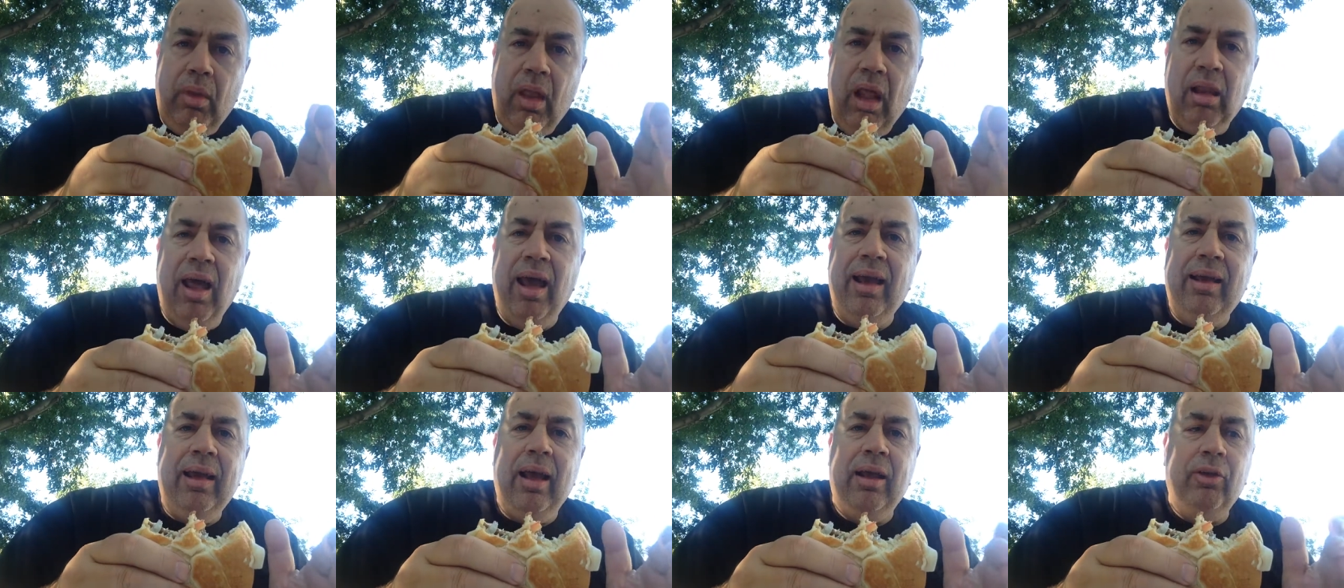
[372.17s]

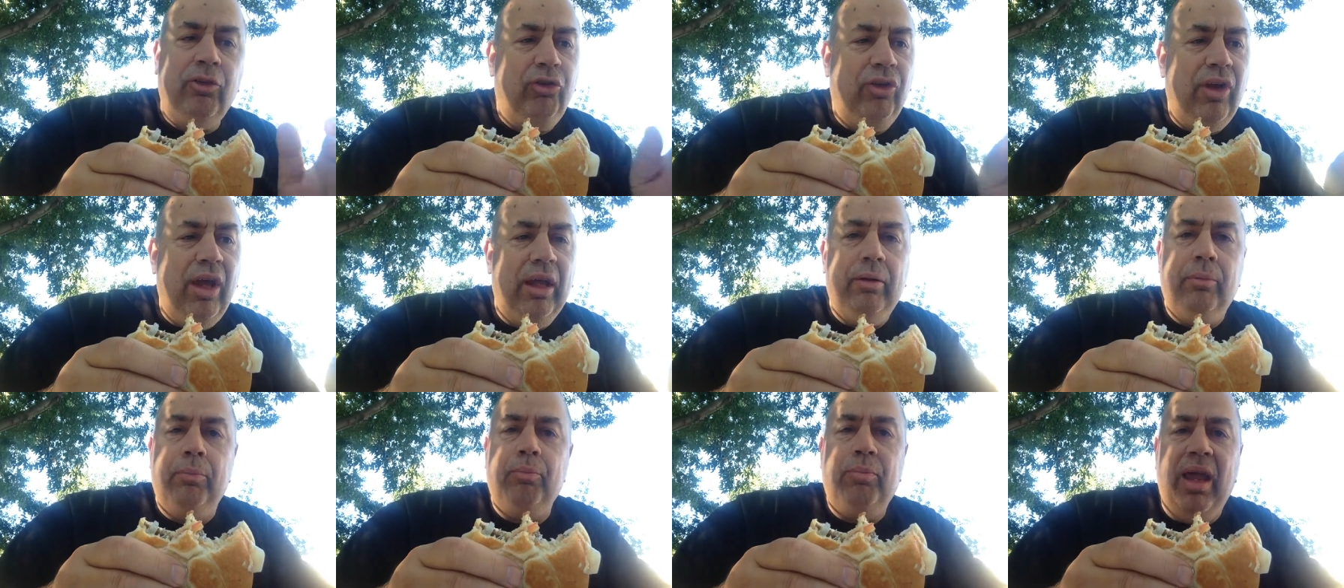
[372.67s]
like I
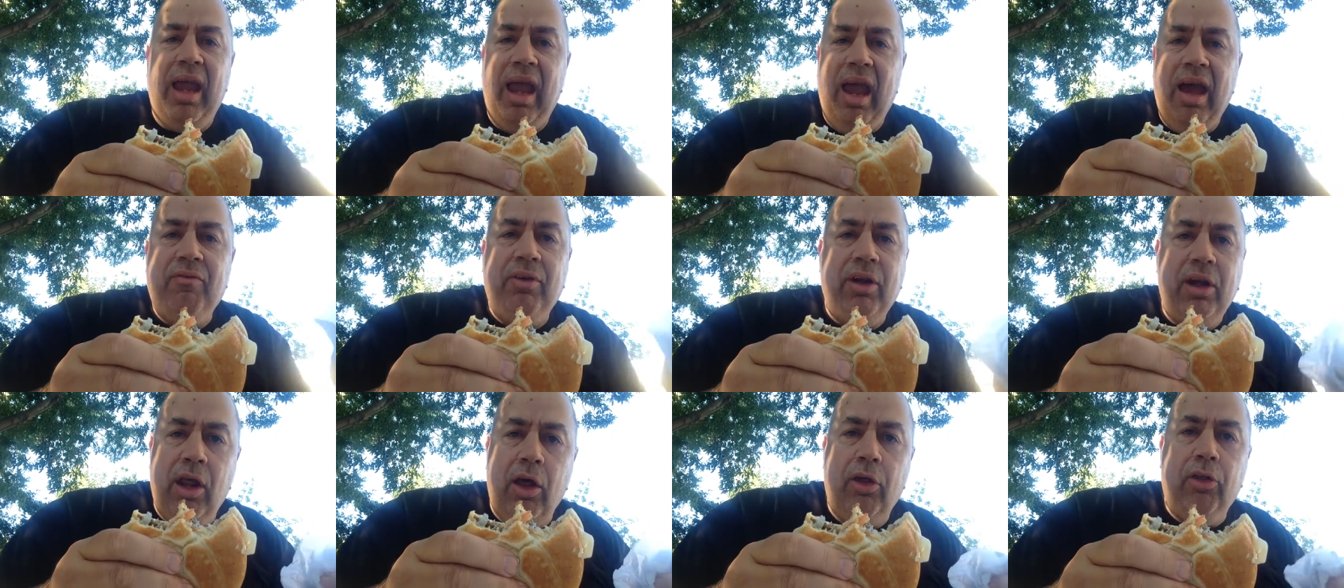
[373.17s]
said, they
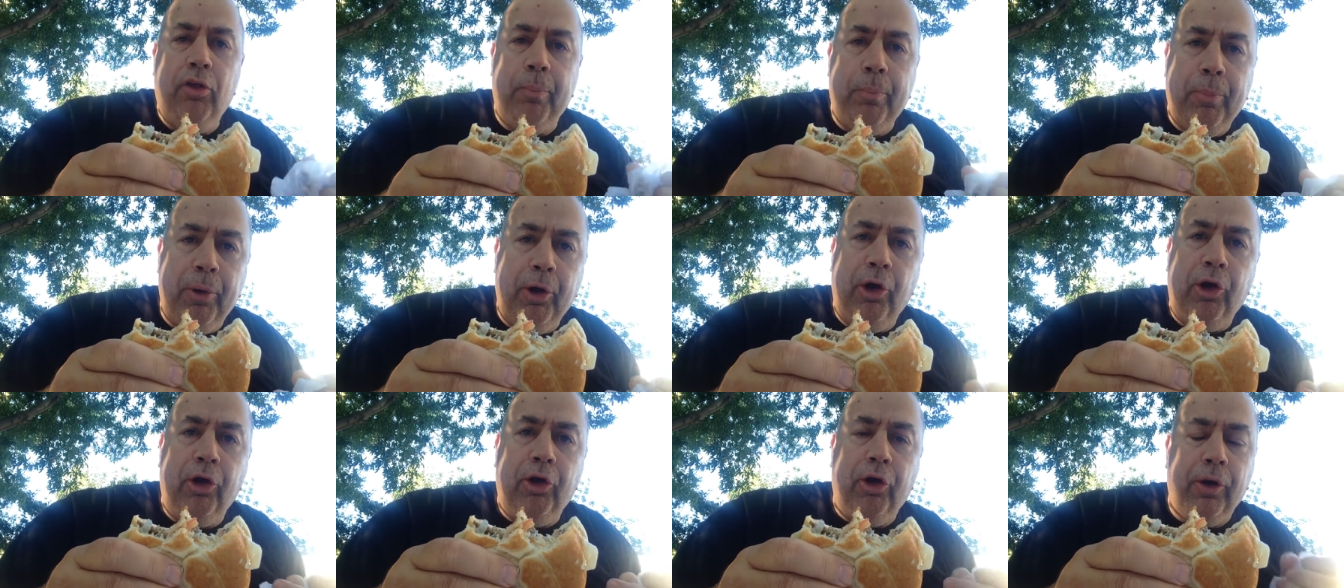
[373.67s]
have another
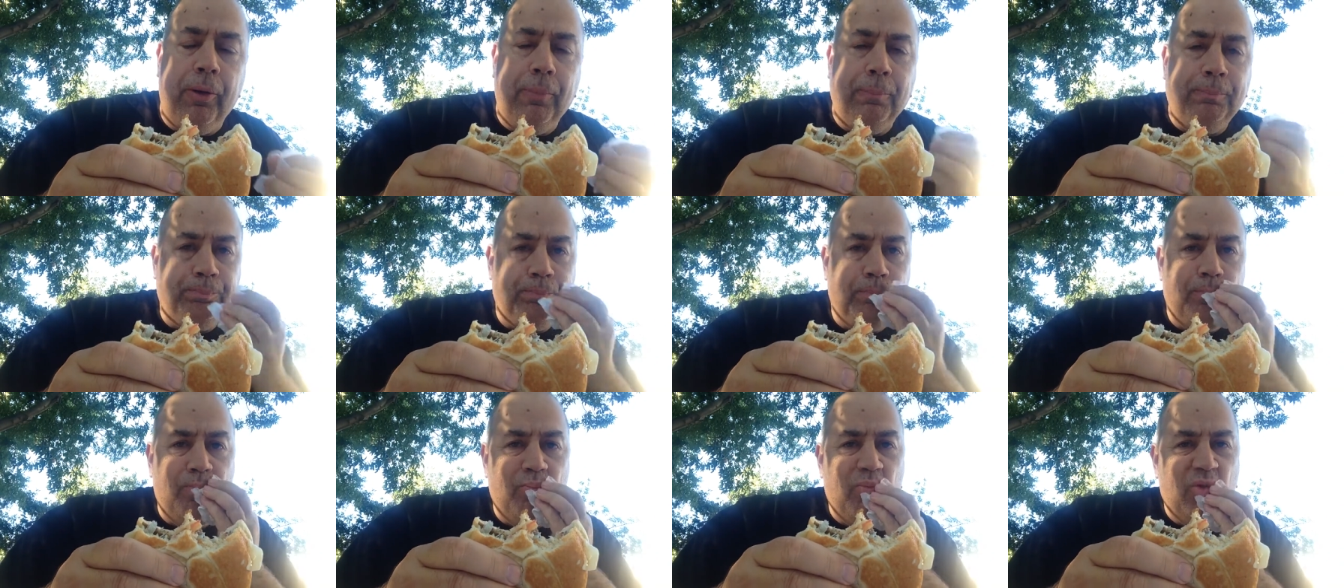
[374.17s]
burger.
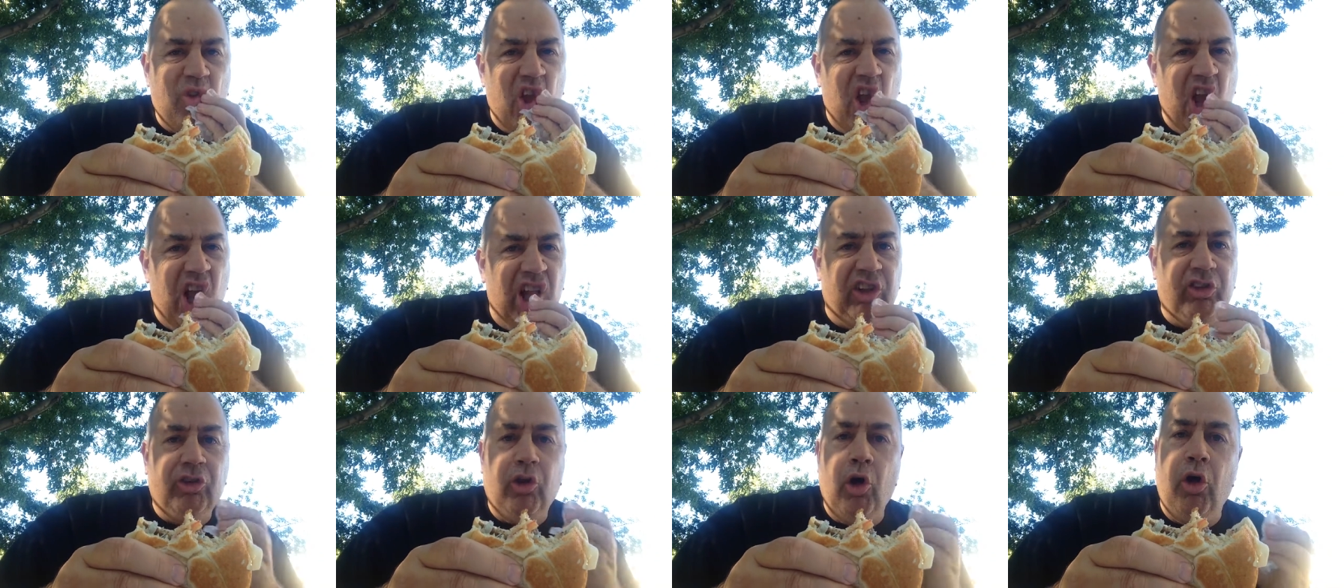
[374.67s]

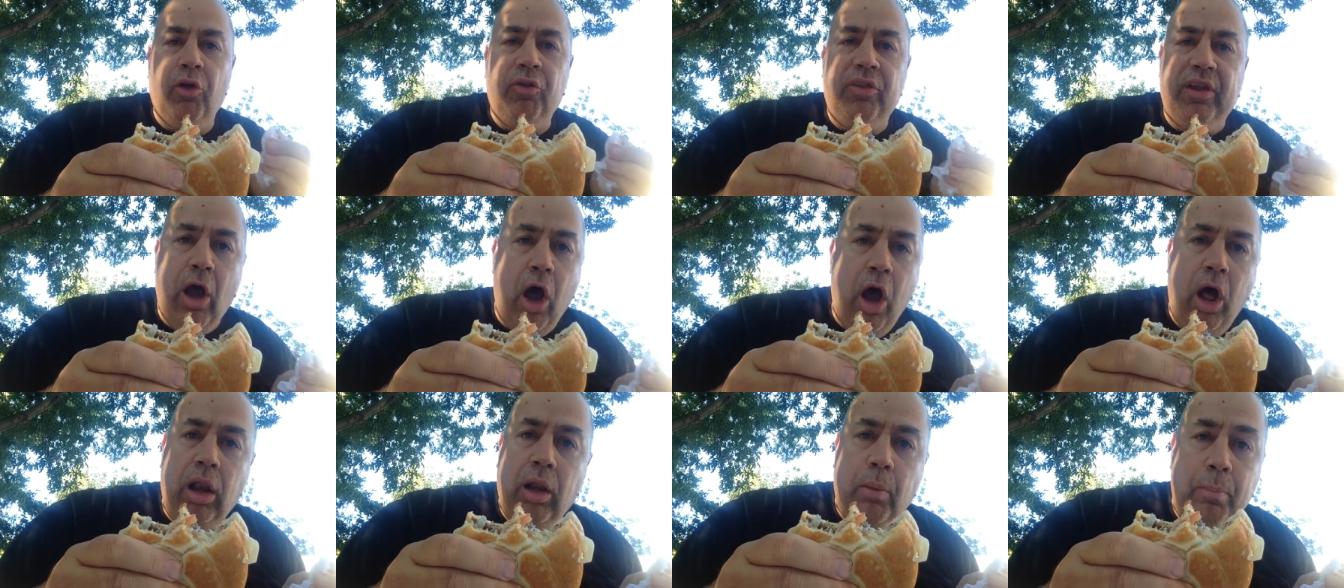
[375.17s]
It's called
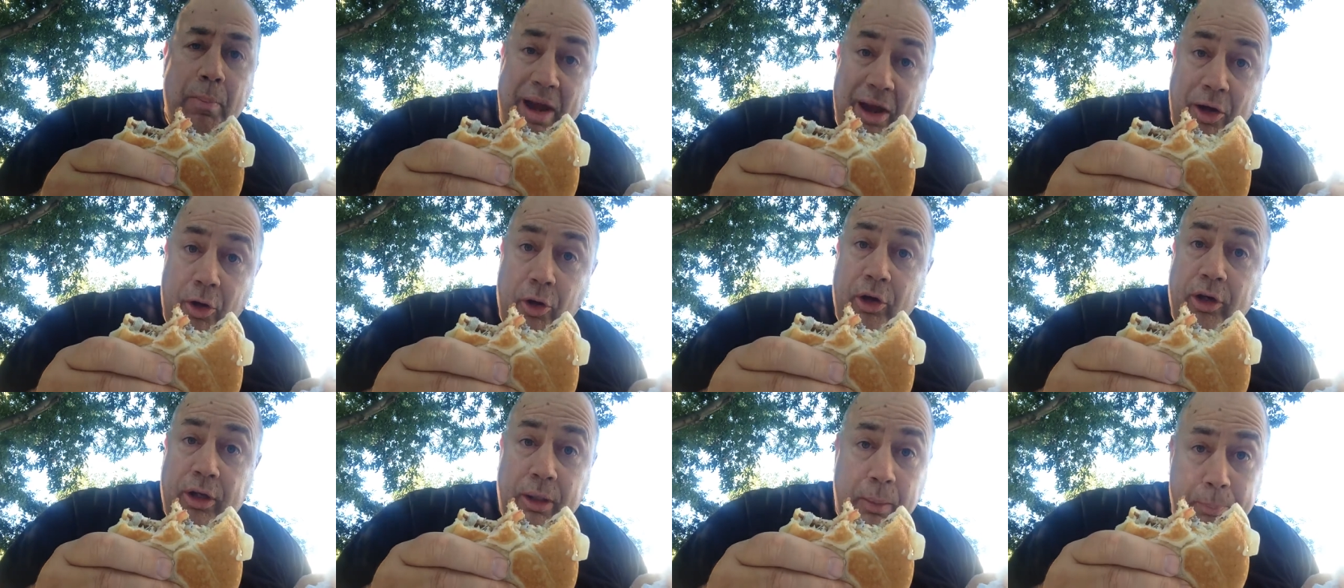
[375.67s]
the All
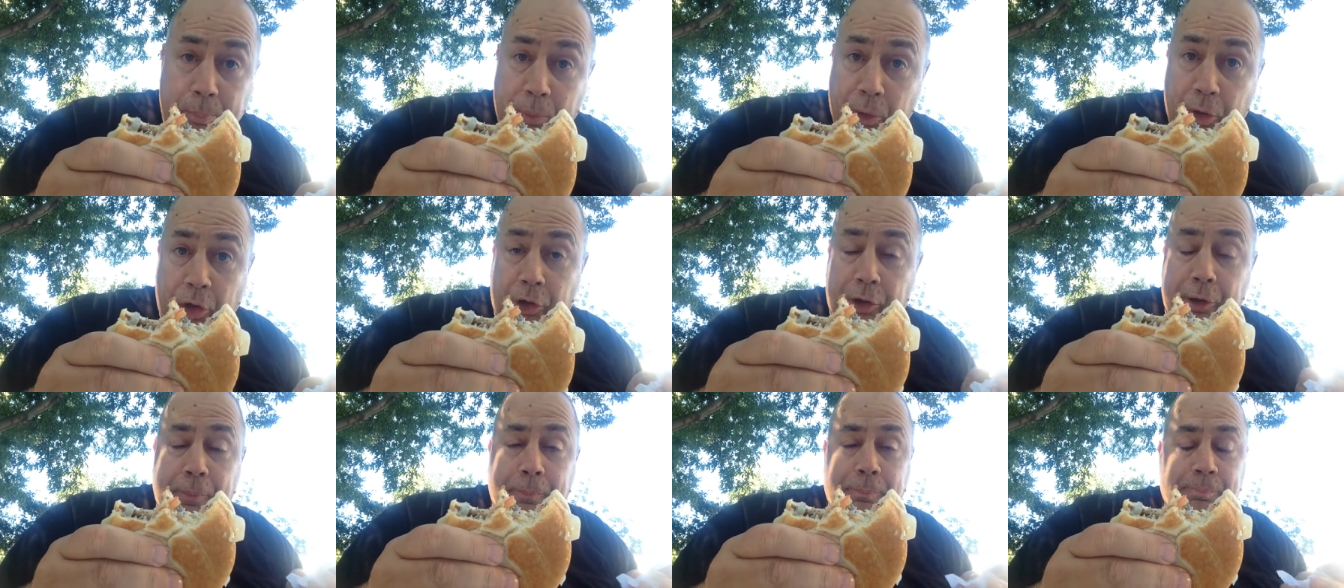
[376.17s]
American
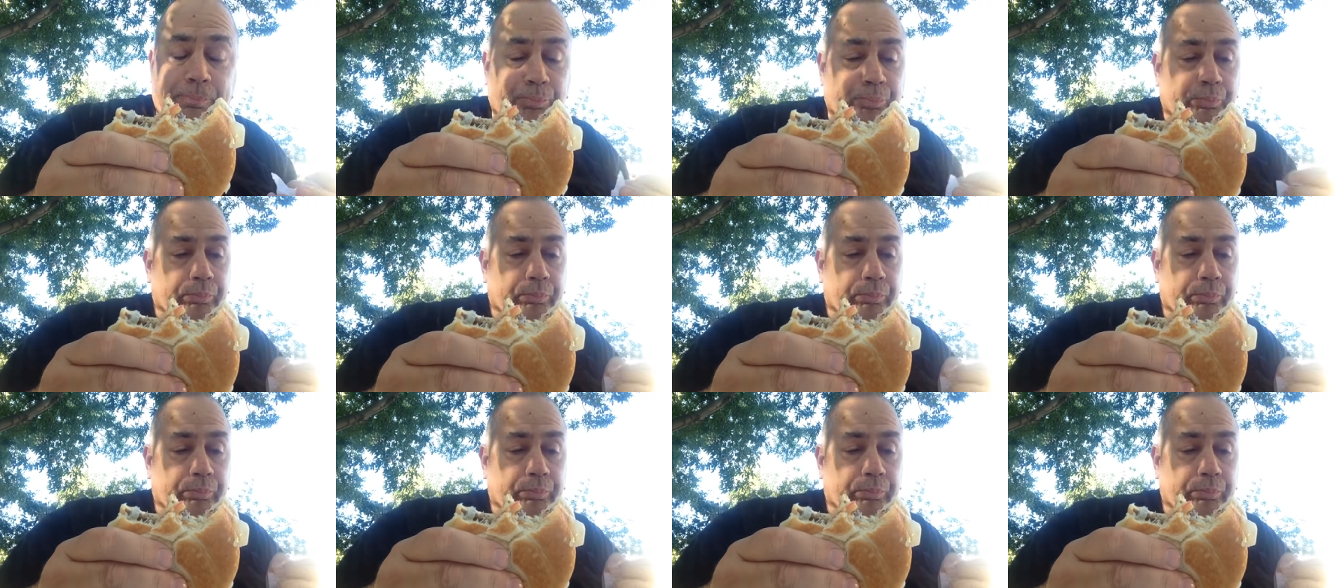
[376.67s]
Burger.